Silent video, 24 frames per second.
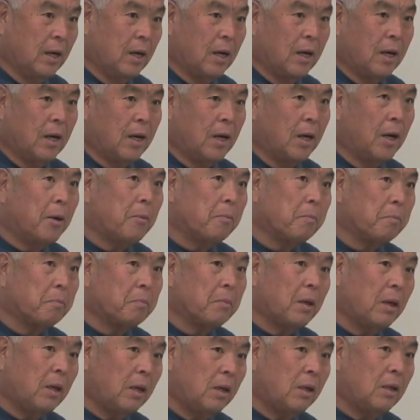
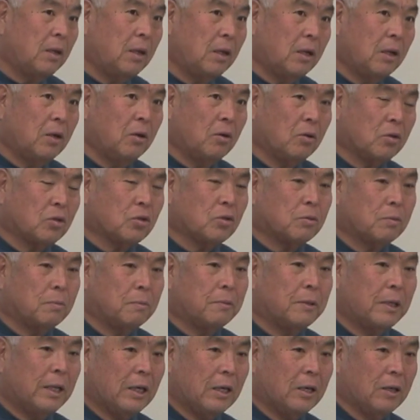and it looks
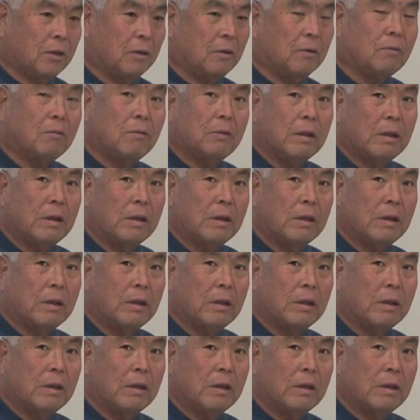pretty good.